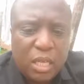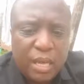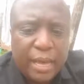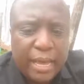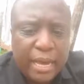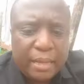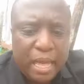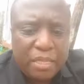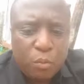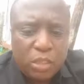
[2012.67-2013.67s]
And I
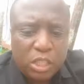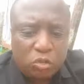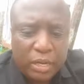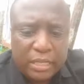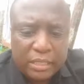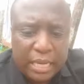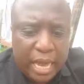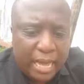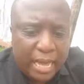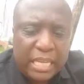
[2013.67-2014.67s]
think we're just trying to say,
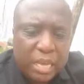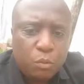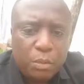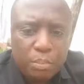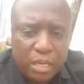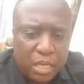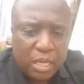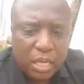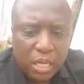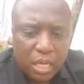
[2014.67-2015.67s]
take up the
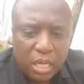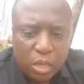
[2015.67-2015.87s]
challenge.